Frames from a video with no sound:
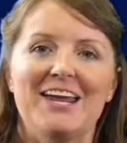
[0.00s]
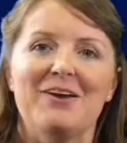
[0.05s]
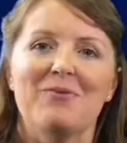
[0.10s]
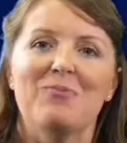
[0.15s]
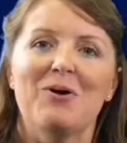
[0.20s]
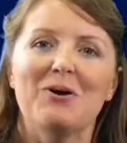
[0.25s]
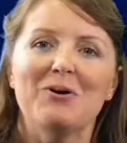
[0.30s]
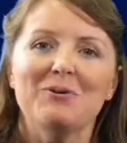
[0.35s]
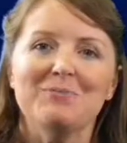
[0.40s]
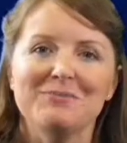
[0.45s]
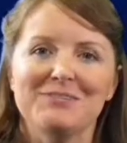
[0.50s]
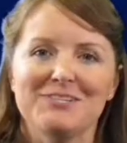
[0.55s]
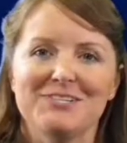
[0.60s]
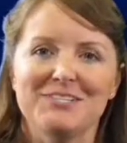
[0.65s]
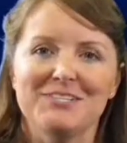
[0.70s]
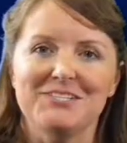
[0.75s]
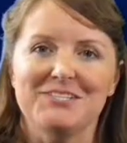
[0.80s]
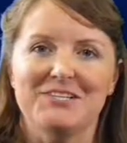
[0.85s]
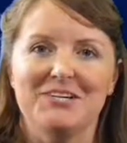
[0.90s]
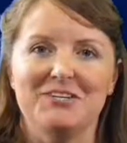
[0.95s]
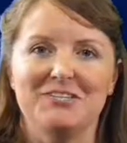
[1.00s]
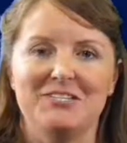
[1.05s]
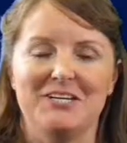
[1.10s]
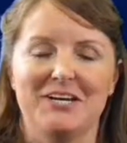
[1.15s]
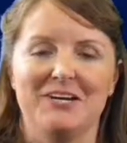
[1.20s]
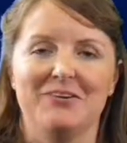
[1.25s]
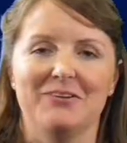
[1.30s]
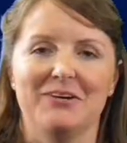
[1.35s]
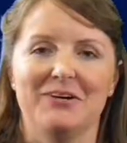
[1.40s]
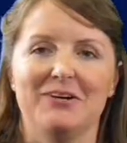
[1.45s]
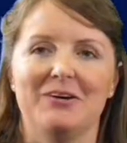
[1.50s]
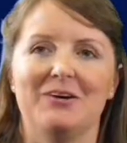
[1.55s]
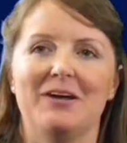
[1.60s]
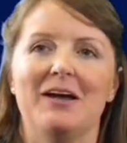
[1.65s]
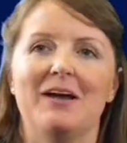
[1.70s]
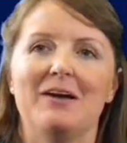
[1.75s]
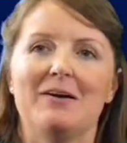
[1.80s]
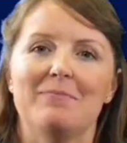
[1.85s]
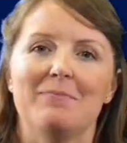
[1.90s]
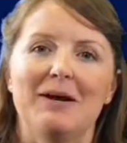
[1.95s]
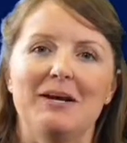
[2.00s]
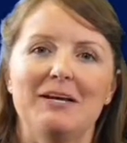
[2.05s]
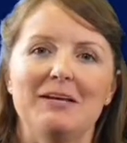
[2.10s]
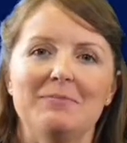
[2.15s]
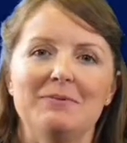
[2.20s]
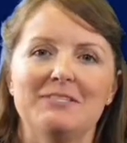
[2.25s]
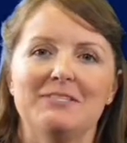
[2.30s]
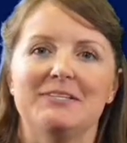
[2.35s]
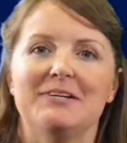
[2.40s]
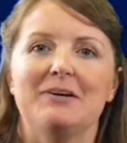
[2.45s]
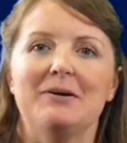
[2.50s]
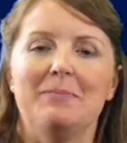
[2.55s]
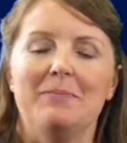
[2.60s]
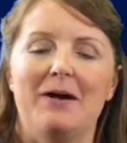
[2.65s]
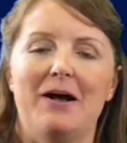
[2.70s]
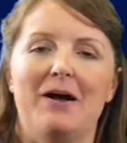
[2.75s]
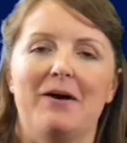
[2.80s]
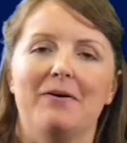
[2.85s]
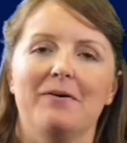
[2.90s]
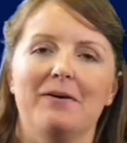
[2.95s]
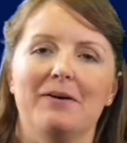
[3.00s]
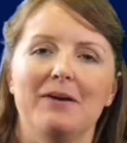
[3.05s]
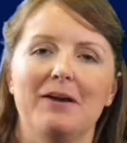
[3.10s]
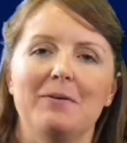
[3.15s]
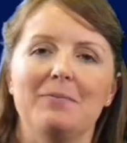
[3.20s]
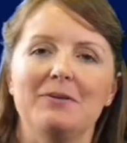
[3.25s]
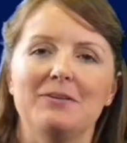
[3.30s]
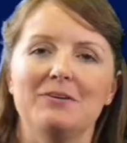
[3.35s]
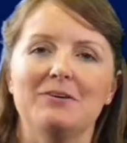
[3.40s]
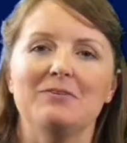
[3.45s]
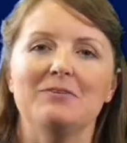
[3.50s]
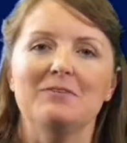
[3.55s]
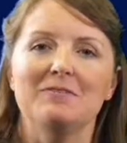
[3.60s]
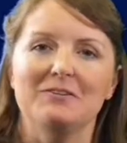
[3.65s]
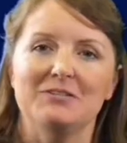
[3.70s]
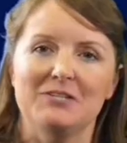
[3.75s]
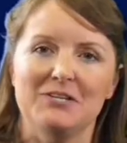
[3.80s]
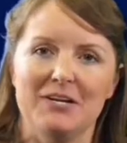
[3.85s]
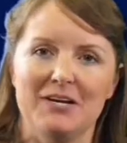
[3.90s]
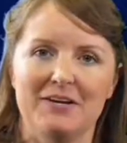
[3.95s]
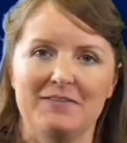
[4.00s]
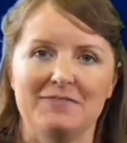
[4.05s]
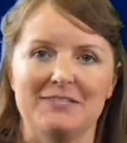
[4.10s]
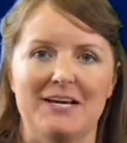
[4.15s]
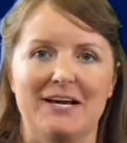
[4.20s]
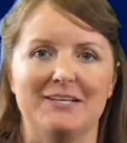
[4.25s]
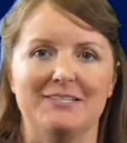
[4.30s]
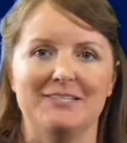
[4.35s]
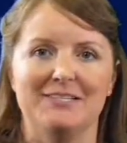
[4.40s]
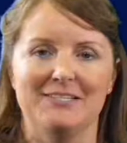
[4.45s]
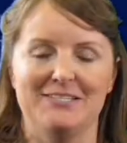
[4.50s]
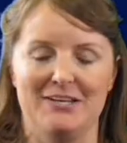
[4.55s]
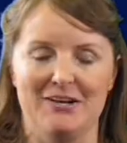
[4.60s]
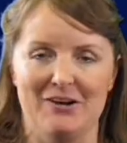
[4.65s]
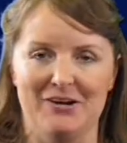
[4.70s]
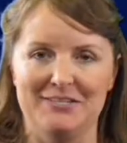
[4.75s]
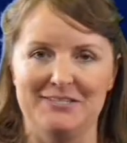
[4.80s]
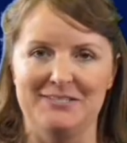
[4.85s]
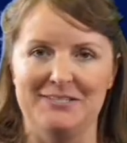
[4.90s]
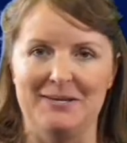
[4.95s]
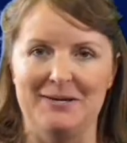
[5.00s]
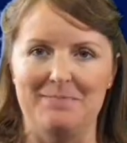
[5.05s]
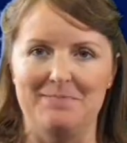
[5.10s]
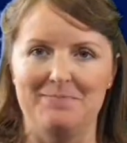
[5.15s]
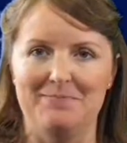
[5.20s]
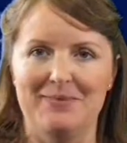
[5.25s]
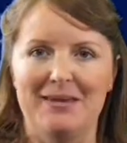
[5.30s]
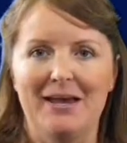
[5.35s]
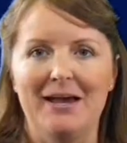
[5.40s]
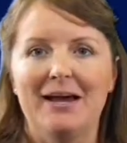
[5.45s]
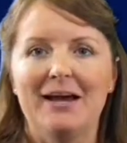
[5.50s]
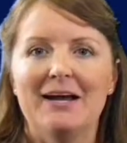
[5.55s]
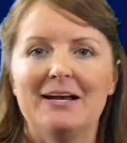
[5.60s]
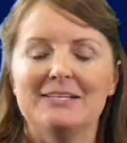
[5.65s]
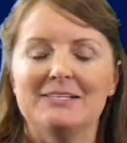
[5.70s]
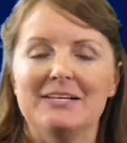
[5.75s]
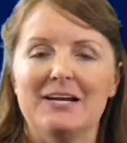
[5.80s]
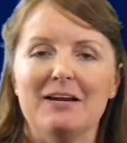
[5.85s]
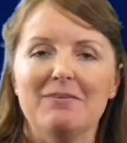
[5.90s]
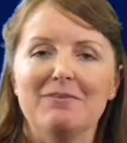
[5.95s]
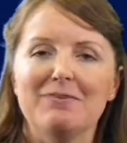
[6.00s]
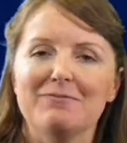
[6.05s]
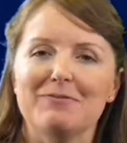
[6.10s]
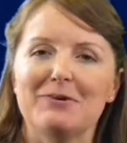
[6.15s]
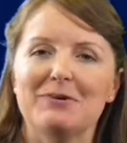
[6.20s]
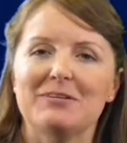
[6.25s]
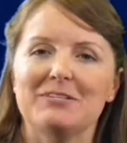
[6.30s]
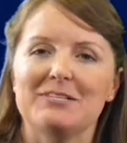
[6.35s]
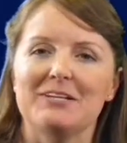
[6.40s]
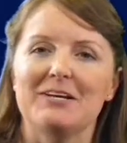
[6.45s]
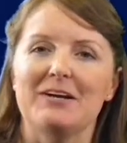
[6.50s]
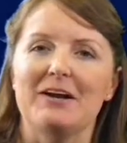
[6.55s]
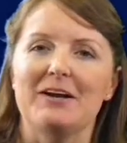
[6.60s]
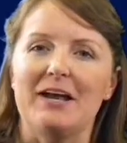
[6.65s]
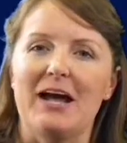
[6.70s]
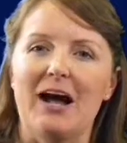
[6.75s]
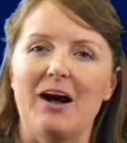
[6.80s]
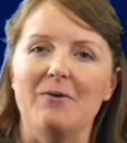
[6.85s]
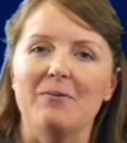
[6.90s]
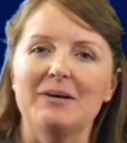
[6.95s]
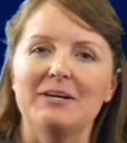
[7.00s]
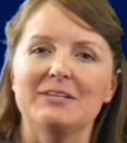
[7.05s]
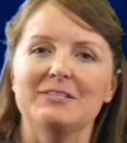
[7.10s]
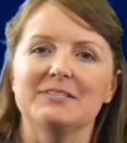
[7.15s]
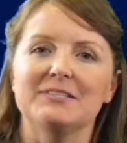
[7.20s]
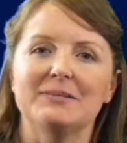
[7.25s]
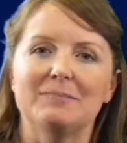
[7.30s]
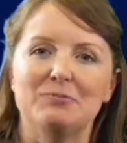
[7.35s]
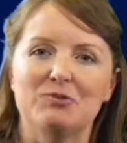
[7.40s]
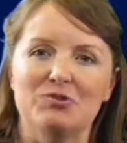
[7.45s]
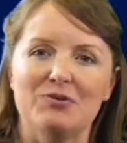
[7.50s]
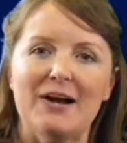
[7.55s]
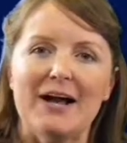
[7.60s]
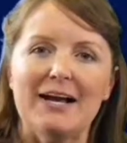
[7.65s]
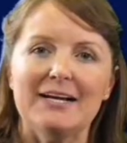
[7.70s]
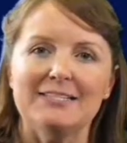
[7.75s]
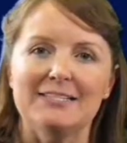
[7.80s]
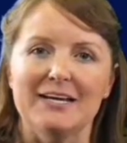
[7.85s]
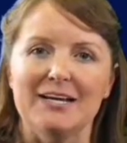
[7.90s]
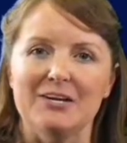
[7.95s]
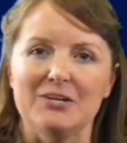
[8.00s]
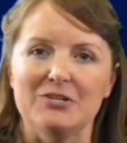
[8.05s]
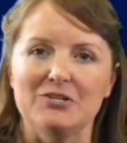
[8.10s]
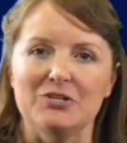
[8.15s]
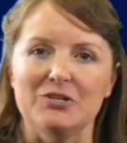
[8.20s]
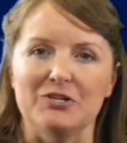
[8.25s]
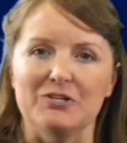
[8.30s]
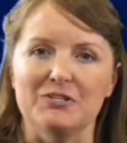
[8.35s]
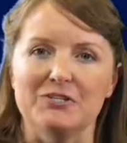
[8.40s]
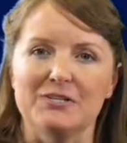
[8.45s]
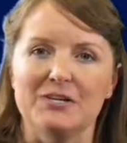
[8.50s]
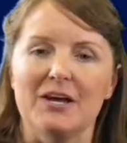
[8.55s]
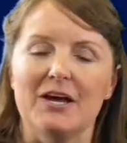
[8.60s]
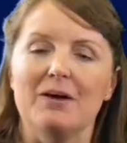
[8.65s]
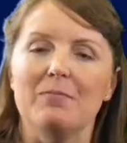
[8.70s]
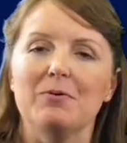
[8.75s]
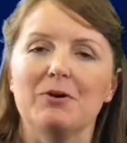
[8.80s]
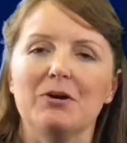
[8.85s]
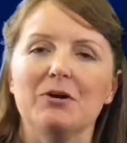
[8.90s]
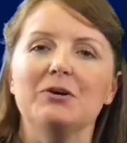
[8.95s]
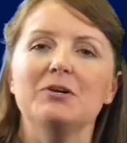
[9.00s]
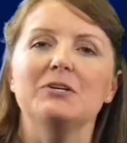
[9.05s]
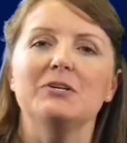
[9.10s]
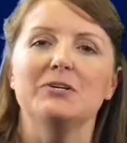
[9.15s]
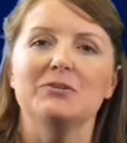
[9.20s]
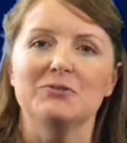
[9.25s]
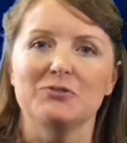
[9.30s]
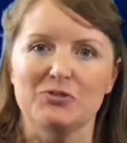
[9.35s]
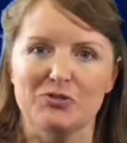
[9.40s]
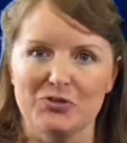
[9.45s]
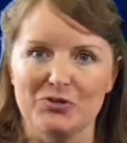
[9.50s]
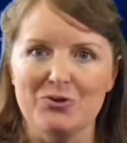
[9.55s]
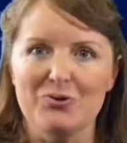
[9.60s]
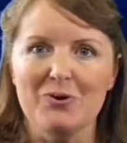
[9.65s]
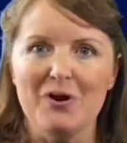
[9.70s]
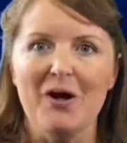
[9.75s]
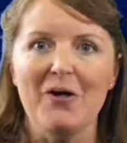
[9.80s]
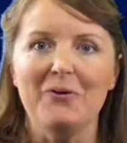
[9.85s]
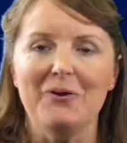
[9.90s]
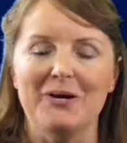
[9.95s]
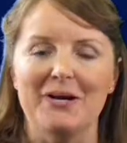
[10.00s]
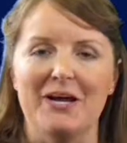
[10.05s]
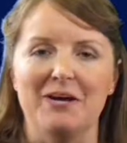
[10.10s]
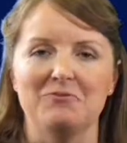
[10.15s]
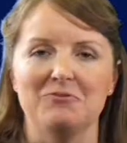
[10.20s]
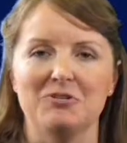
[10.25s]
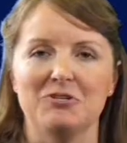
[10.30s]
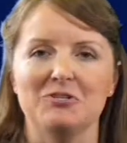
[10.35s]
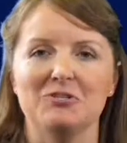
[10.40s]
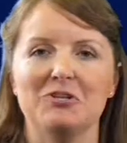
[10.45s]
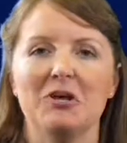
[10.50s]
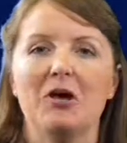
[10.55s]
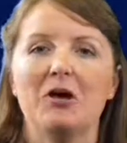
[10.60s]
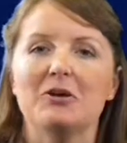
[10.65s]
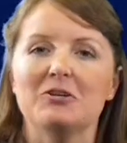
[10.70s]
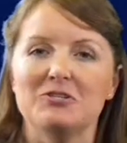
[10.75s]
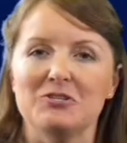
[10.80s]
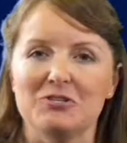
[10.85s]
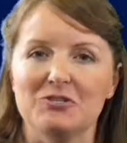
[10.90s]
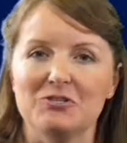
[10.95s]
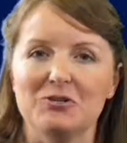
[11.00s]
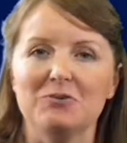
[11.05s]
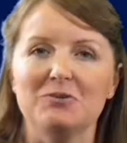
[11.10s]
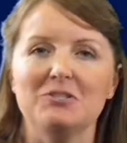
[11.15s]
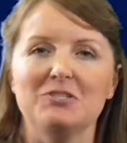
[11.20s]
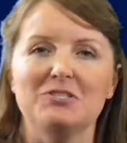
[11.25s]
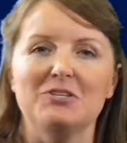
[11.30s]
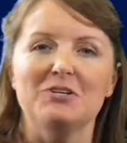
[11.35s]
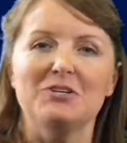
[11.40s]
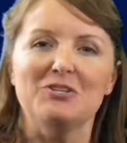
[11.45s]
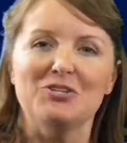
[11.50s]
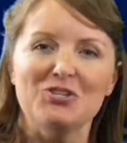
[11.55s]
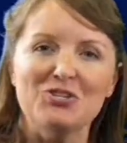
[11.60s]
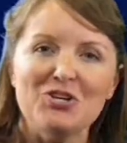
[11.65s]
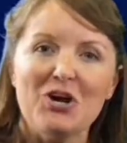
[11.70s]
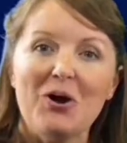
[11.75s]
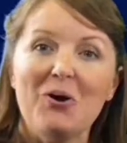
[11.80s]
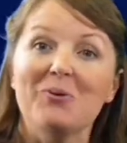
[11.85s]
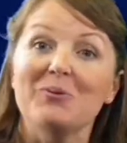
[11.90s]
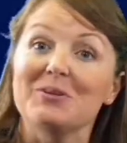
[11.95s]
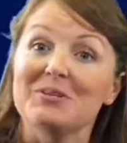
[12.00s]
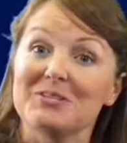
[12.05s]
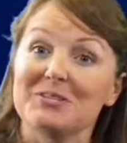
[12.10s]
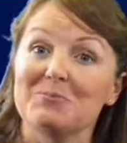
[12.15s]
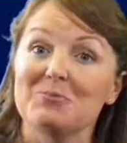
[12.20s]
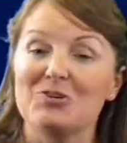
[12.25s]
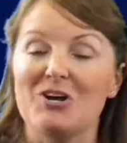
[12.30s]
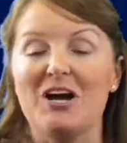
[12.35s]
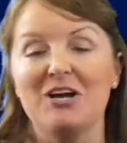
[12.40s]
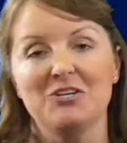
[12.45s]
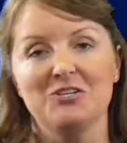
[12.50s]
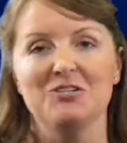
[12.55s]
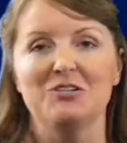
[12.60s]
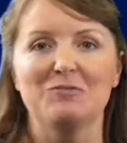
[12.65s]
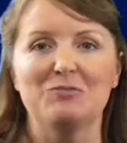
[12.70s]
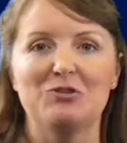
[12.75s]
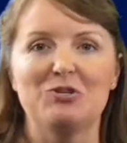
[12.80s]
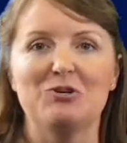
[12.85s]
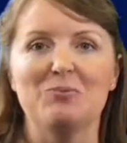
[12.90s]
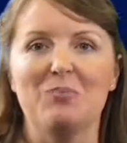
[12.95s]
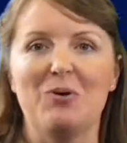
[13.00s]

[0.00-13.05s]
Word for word: welcome to This STAIR Tailored. My name is Sarah Powell, and I'm at the University of Texas at Austin. Today we're focusing on how we can subtract integers, and we're going to use two color counters to show the, show the subtraction of two